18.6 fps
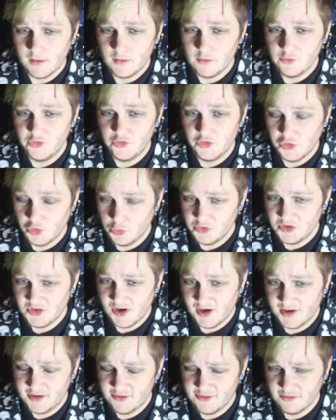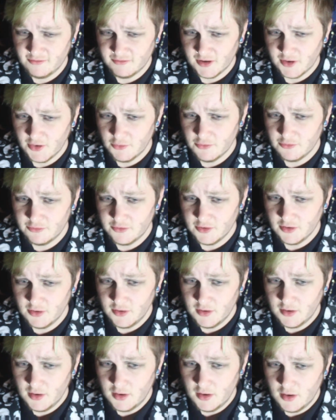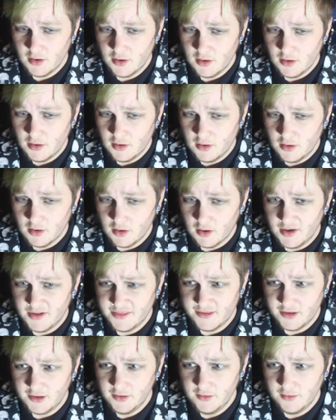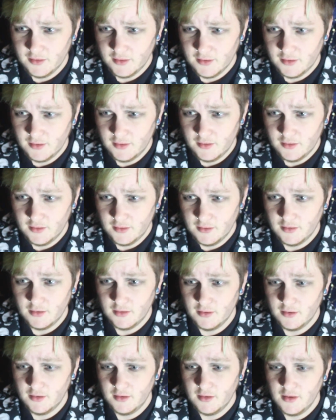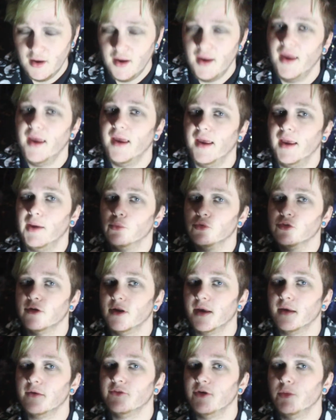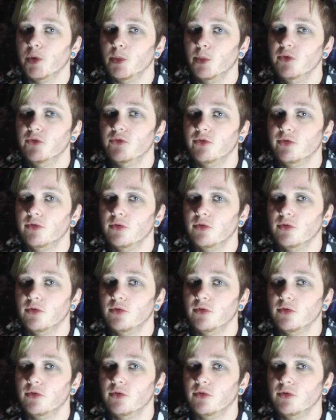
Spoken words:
Suicide is involved, I think. It was like someone was